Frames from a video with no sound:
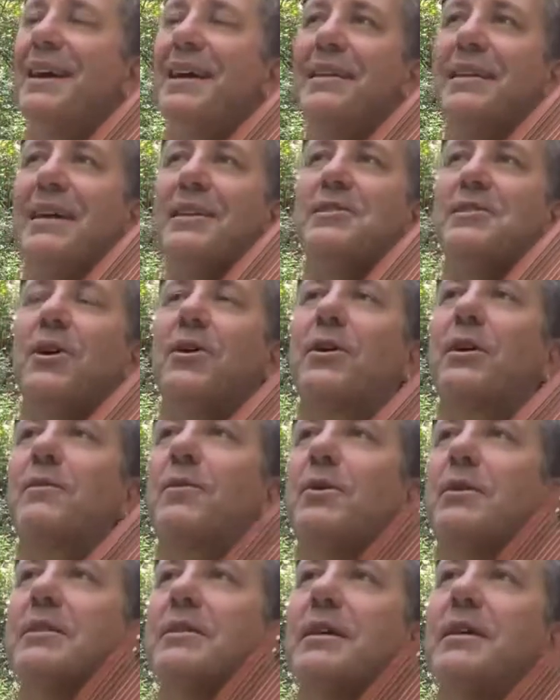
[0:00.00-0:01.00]
That song, of
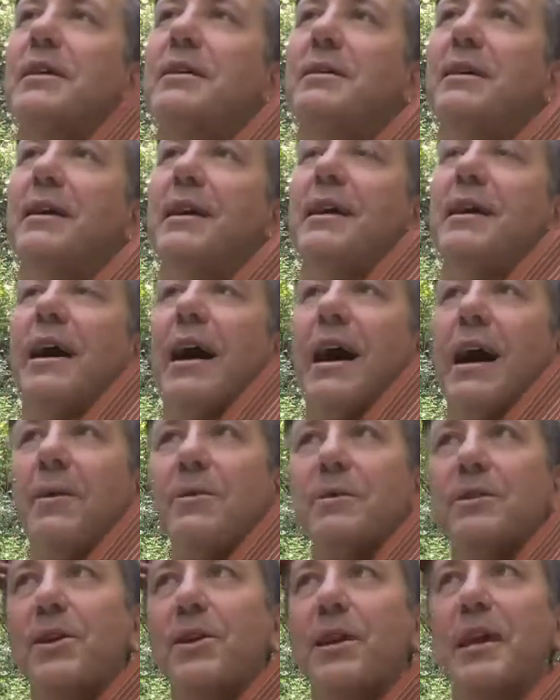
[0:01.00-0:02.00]
course, I
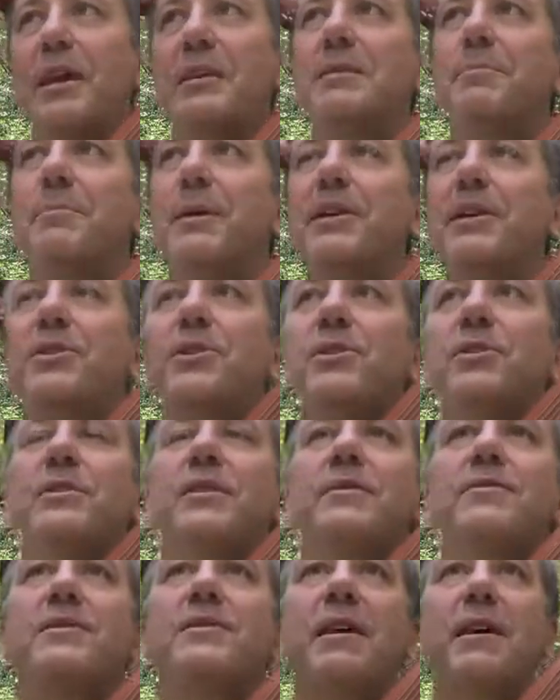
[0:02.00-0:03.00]
was looking at some pictures
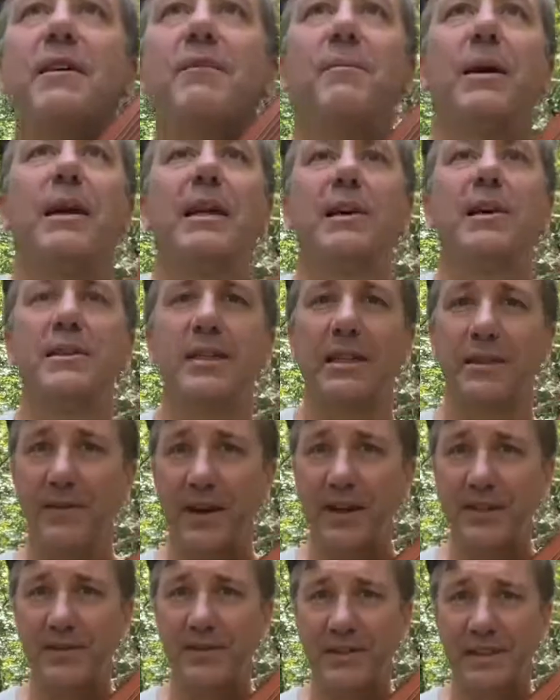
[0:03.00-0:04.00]
of my Celtic
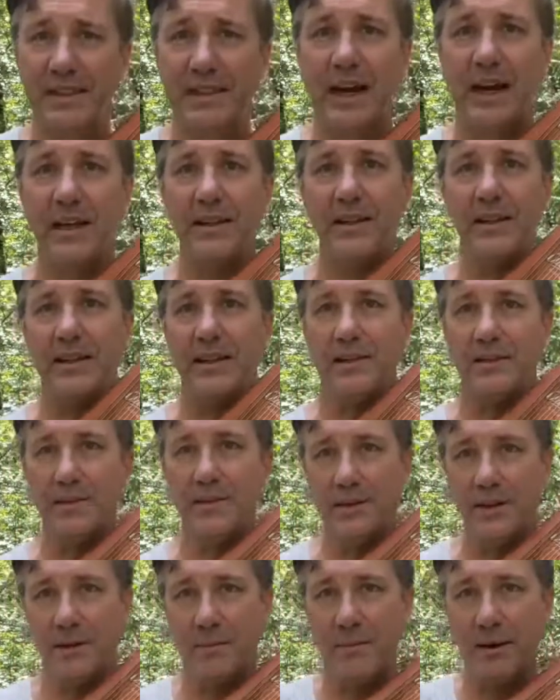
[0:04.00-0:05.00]
invasion of Scotland, and
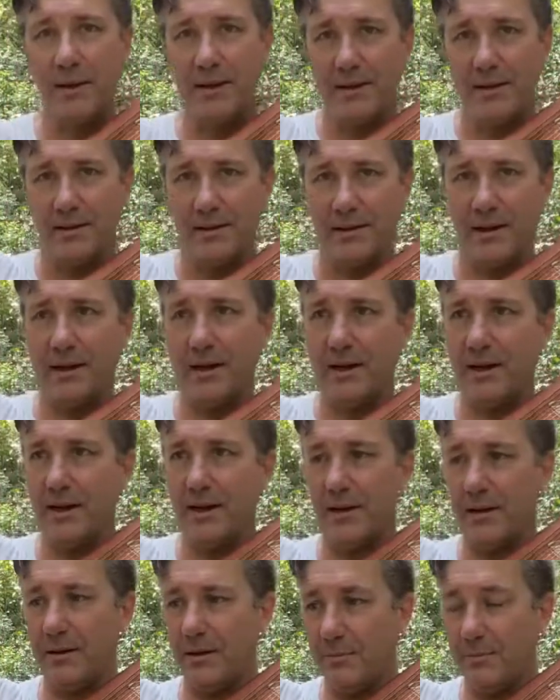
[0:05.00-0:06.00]
there's
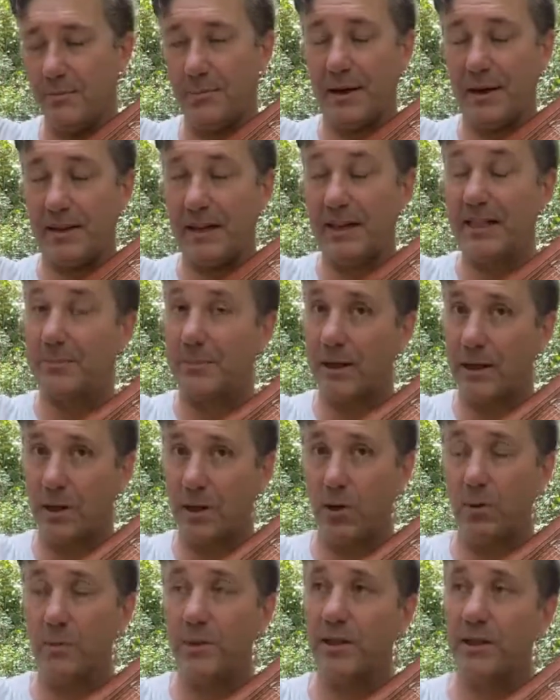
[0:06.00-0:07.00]
I think it's Ben
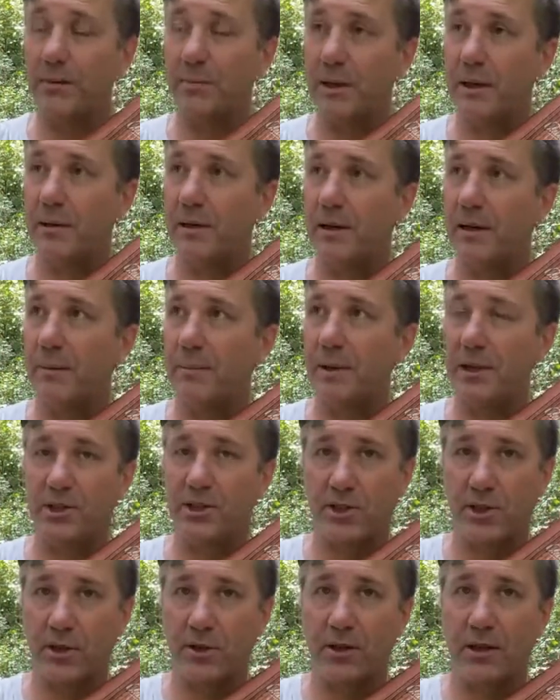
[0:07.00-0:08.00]
Lomond, but I'm not
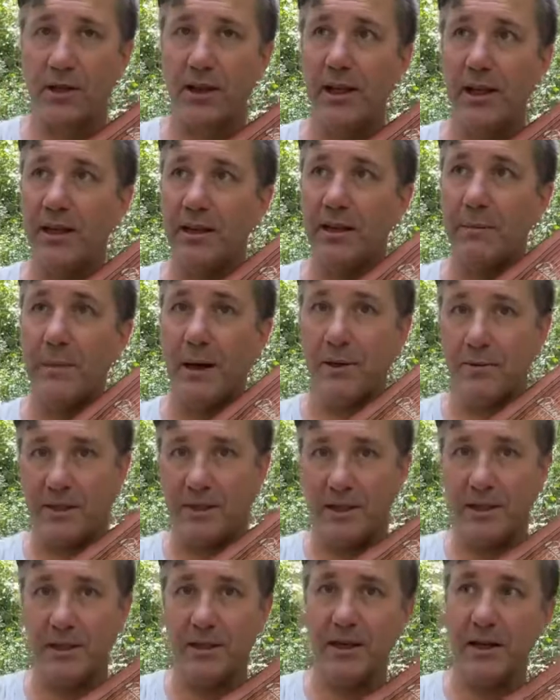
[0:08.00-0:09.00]
certain, the
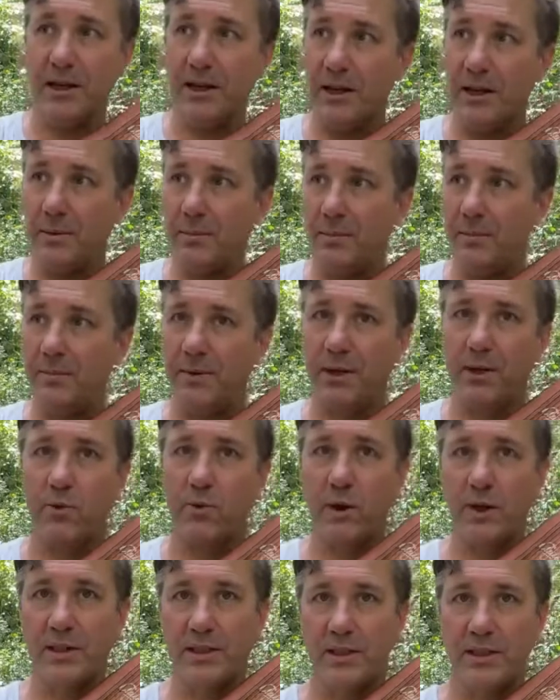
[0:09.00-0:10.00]
mountain that
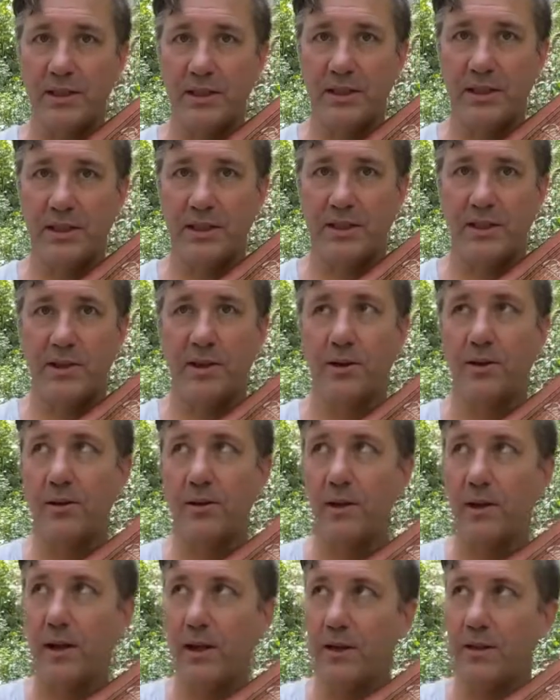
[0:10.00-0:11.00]
crosses,
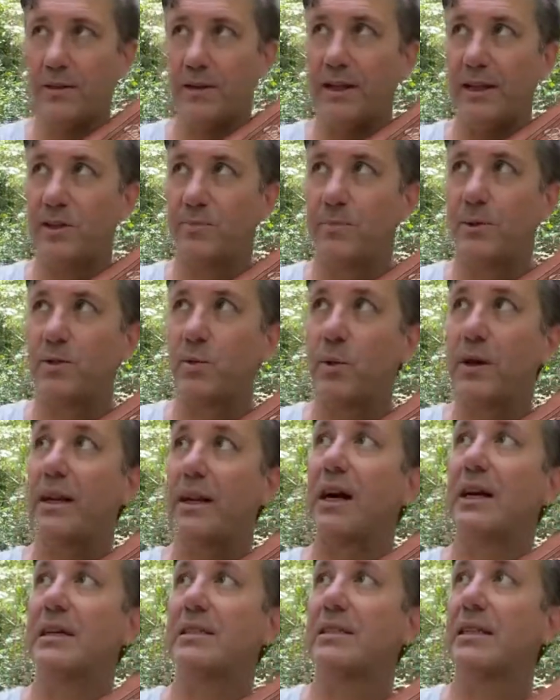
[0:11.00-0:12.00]
that is between
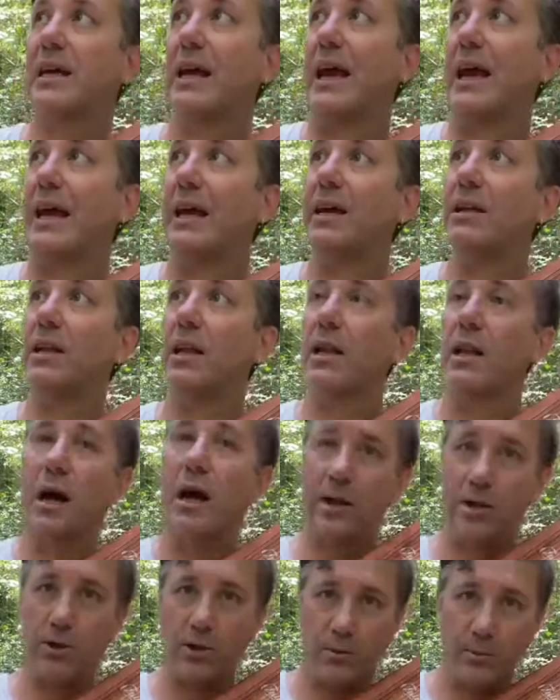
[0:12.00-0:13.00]
us and
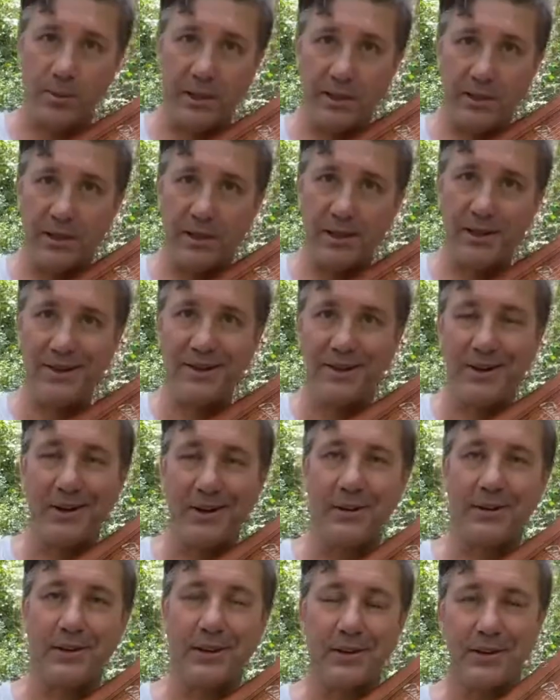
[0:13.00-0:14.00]
Loch Lomond
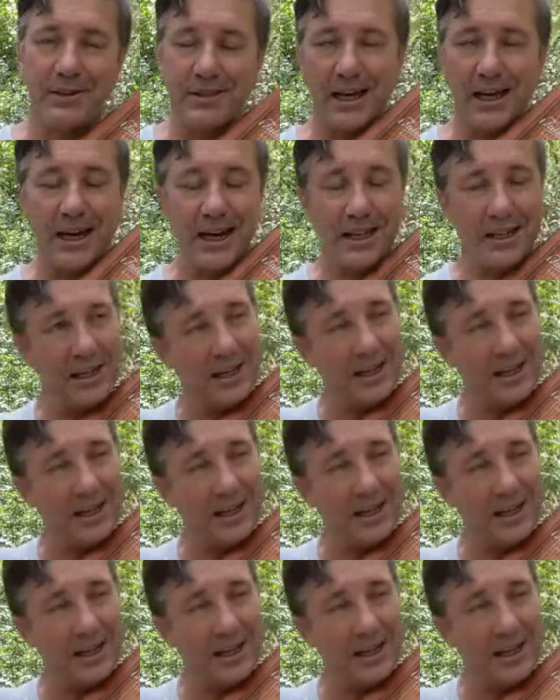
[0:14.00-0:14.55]
on the other side.